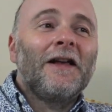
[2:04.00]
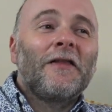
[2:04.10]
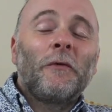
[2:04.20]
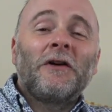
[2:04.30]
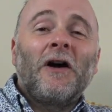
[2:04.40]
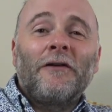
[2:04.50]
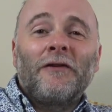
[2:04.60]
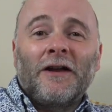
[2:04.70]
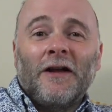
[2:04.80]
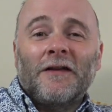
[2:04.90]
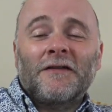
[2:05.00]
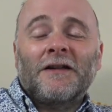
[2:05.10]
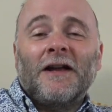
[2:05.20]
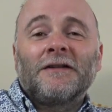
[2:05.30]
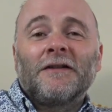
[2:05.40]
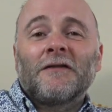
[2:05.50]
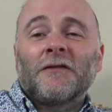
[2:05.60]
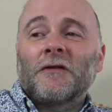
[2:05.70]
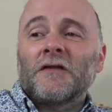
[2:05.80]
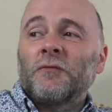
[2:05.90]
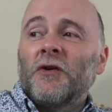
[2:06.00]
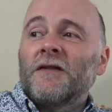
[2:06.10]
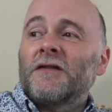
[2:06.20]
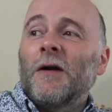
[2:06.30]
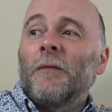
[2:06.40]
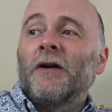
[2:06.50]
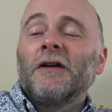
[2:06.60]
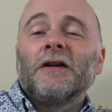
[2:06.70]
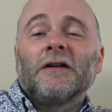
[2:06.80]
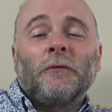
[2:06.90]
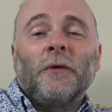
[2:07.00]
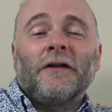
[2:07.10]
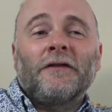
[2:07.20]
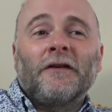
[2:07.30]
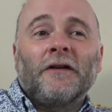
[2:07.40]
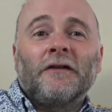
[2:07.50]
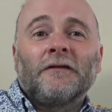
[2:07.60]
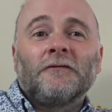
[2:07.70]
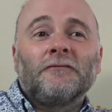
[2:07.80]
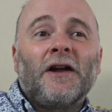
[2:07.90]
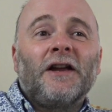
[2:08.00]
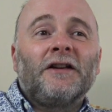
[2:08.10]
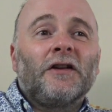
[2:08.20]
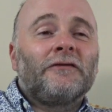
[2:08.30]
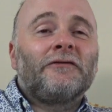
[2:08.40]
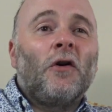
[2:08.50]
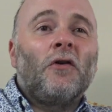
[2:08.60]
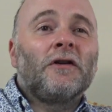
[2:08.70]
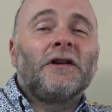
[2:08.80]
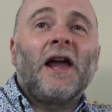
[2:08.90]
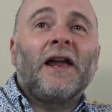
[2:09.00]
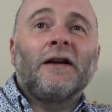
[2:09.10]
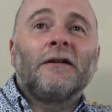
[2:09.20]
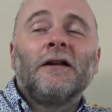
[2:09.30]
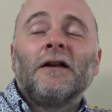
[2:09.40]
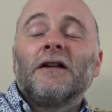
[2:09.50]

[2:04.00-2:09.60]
that we're not having a standard sort of spring summer with rain and fog and hail.